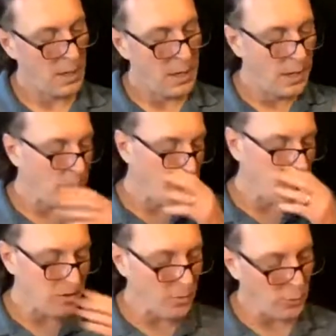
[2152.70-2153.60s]
then when I
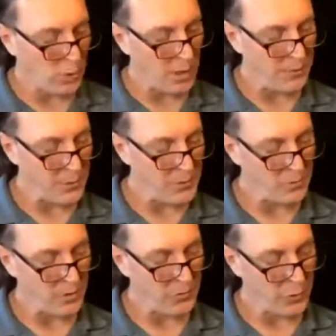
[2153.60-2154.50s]
do the pull off, I'm using
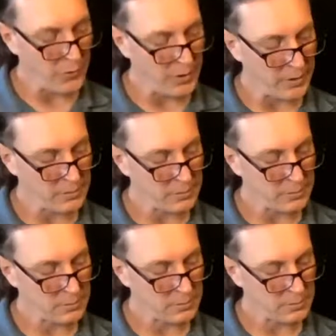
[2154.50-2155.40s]
my 4th finger.
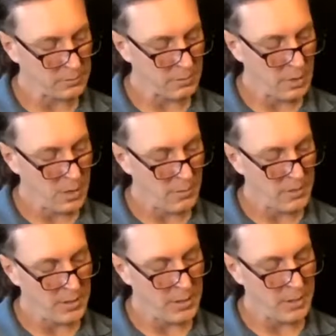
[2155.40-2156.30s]

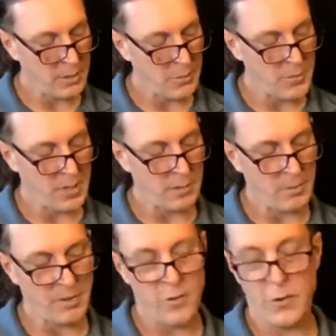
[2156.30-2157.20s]
Then I go to the bend on
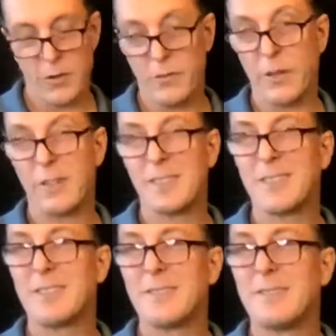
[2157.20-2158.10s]
my 3rd finger.
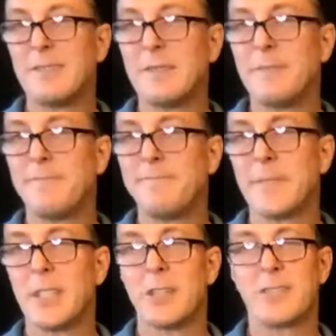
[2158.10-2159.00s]

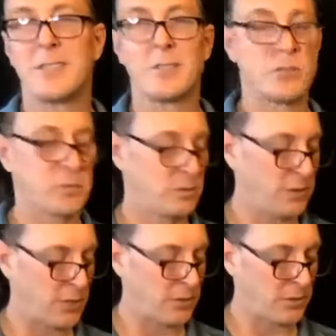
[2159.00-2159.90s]
And that's a little
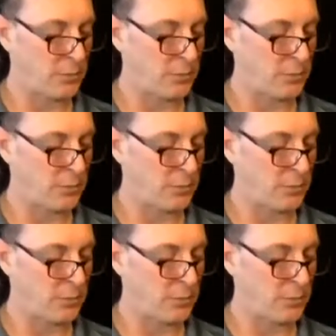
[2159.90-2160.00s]
challenging,